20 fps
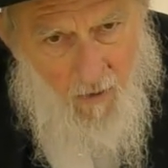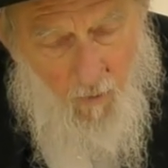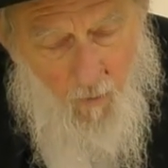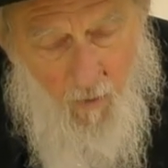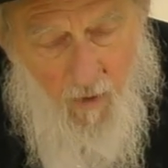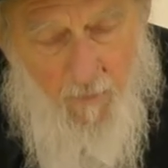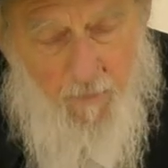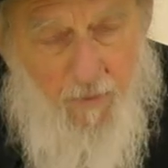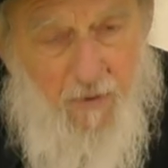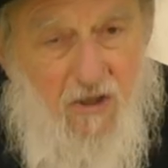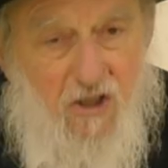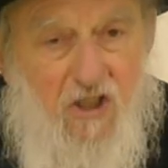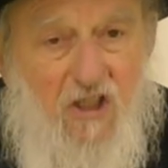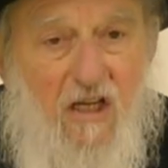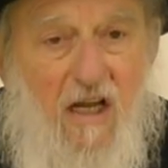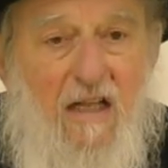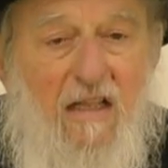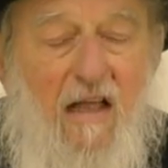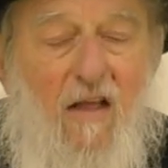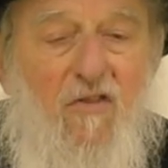We
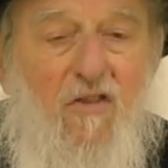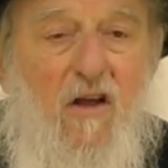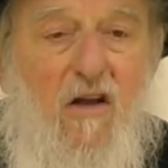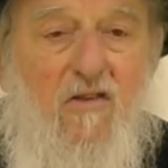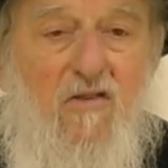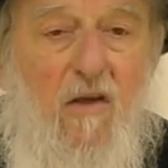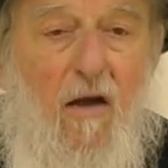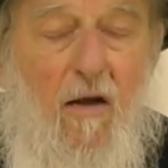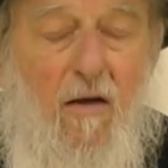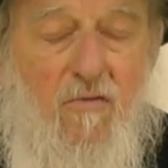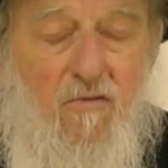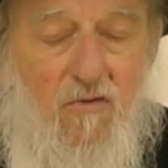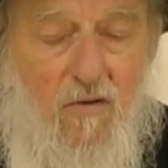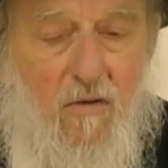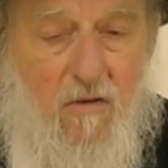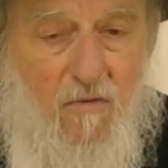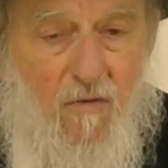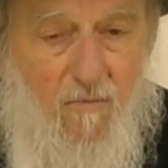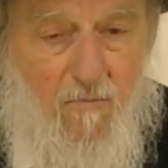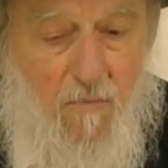appreciate that there's a
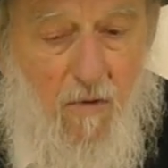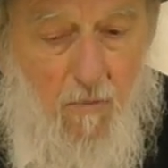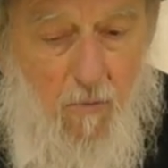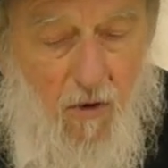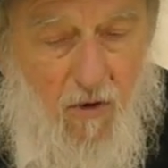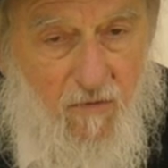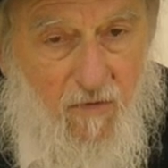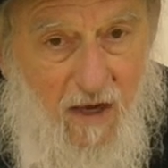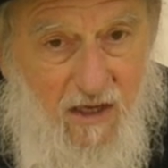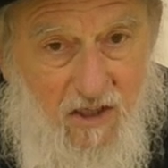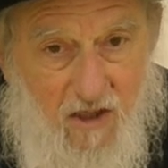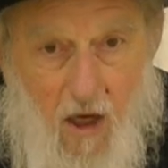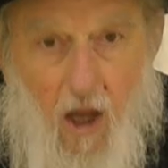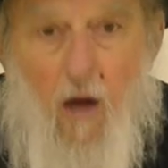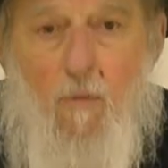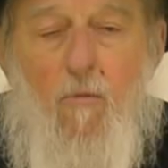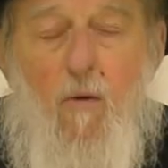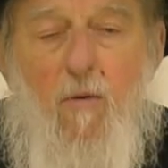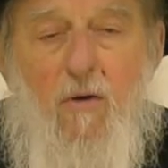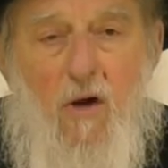certain motivation,
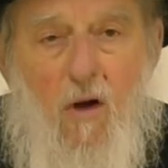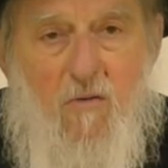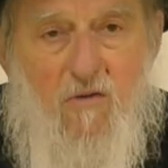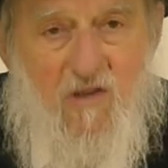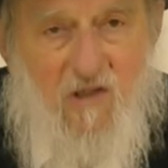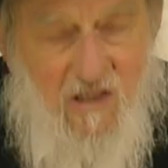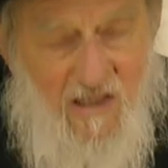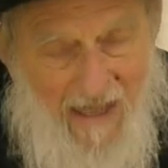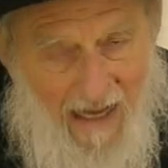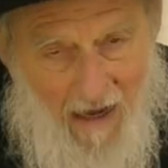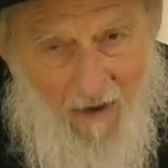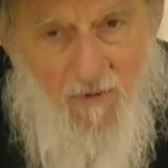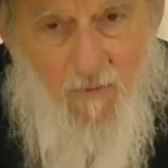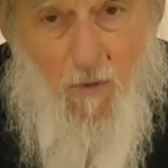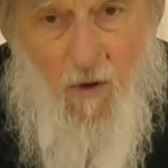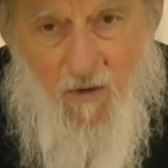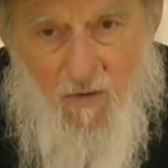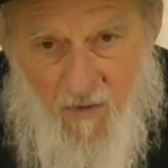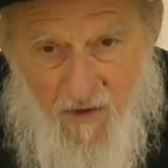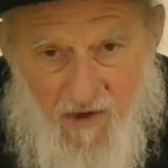but we don't see how the
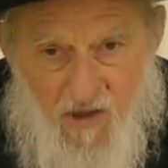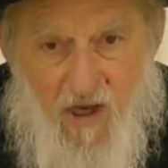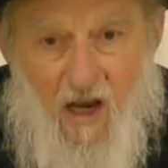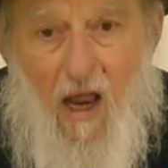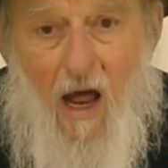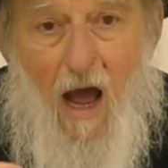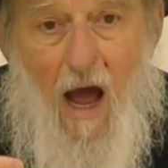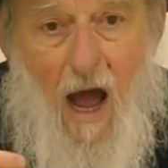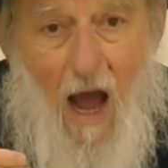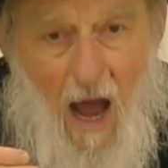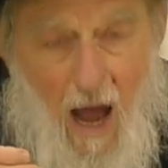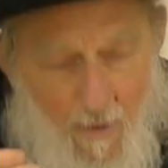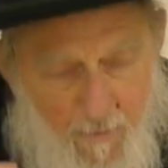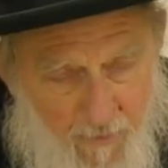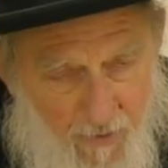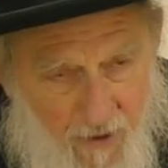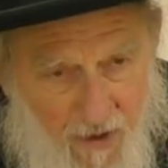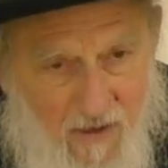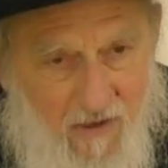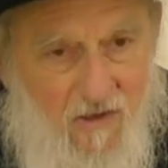motivation
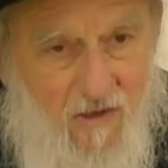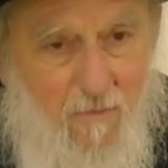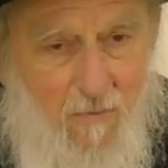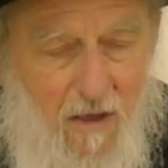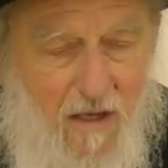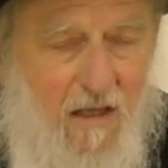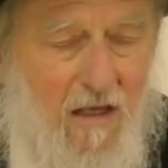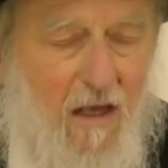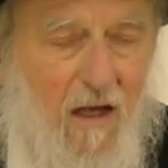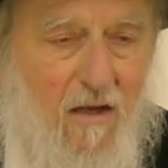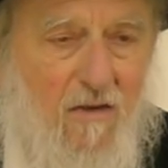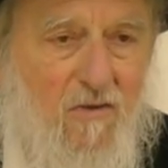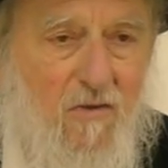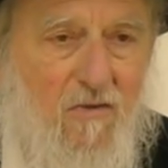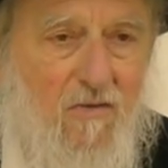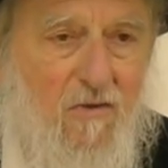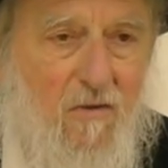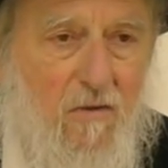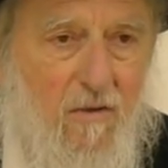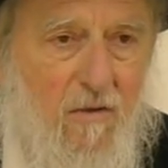operates in many
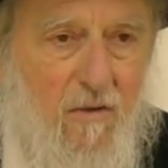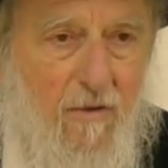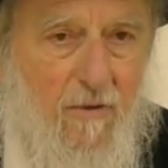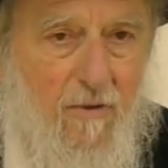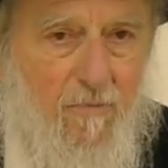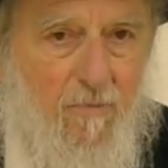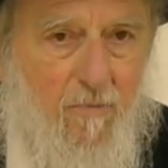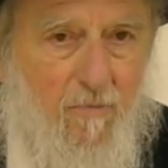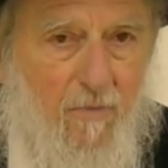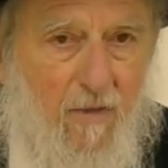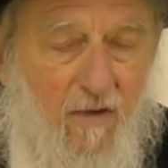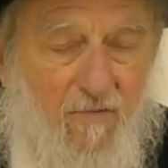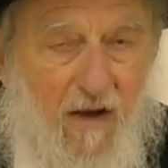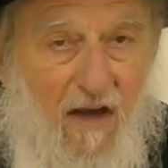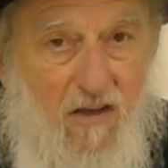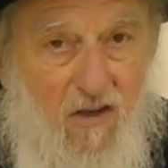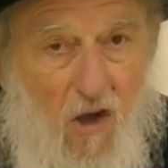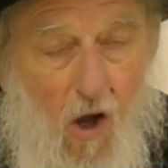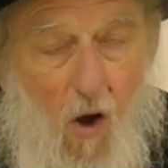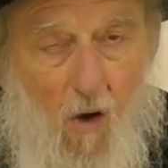cases. If I
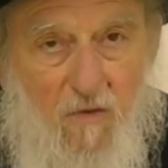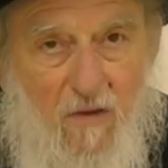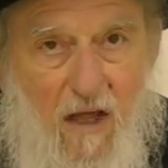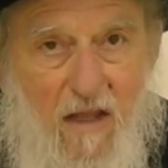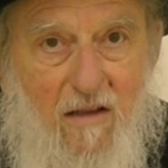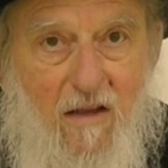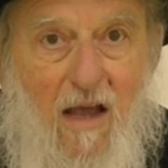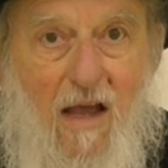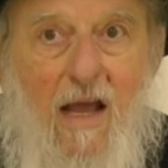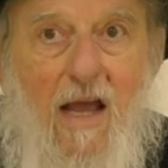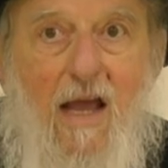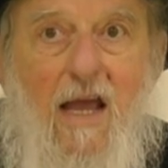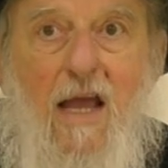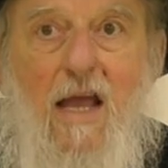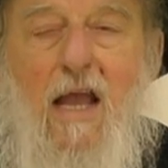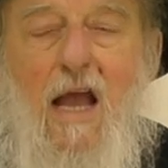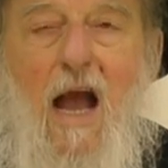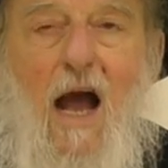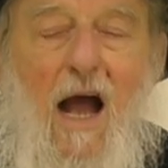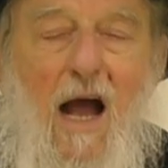know that
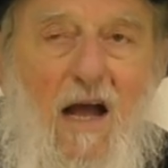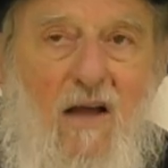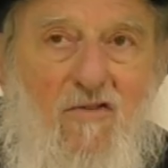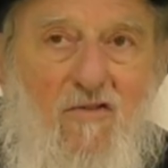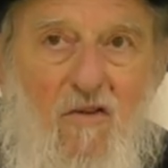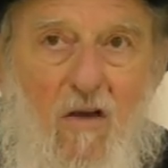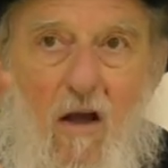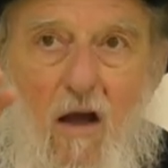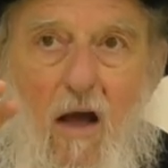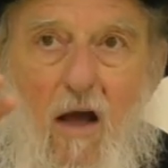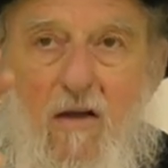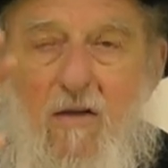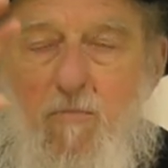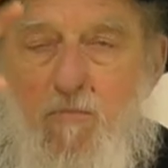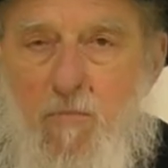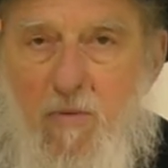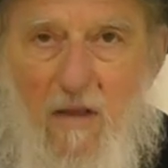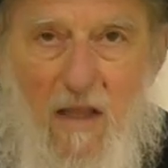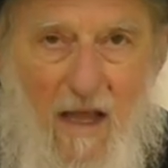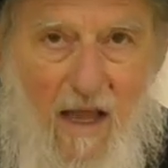he has a
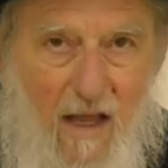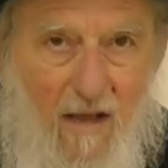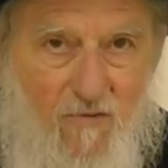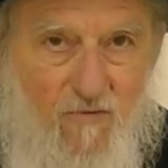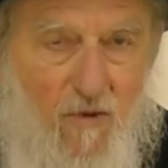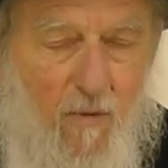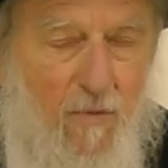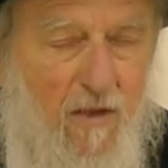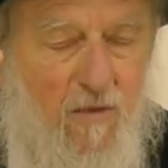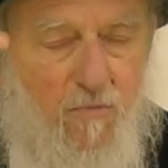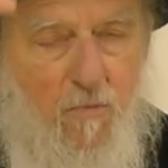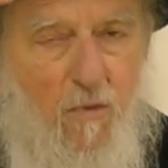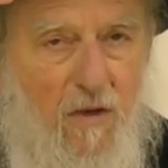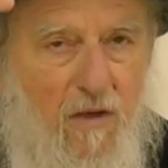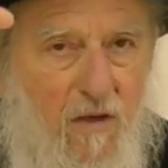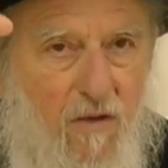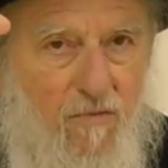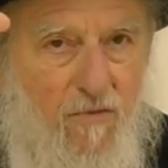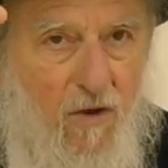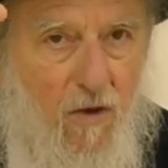plan from his
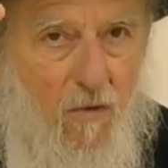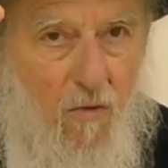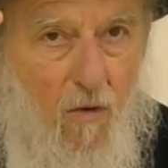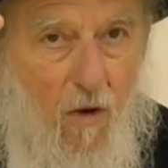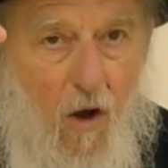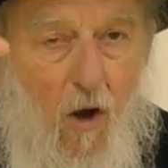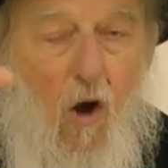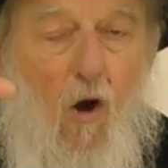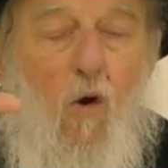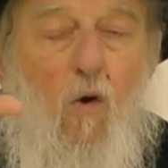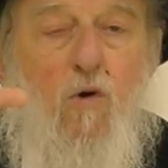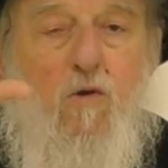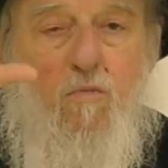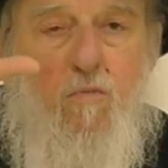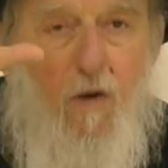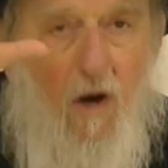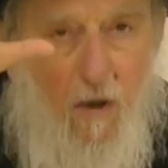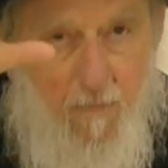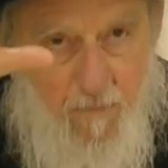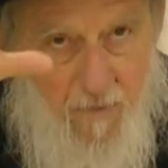point of view whose
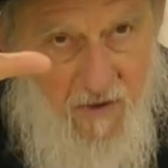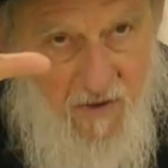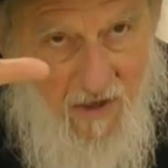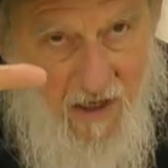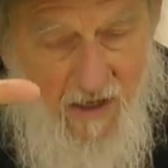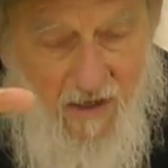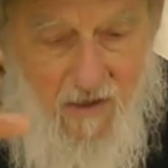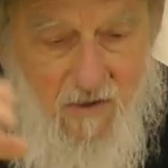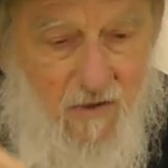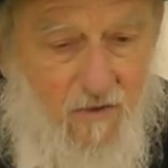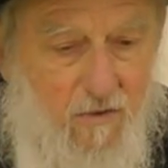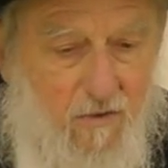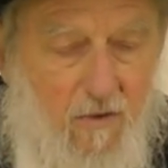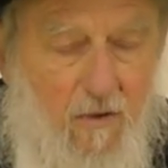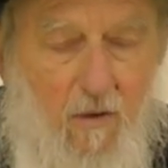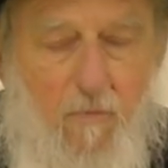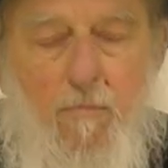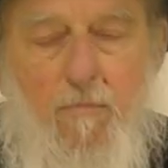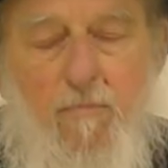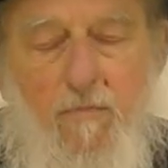purpose is
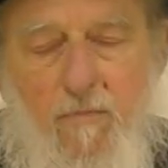the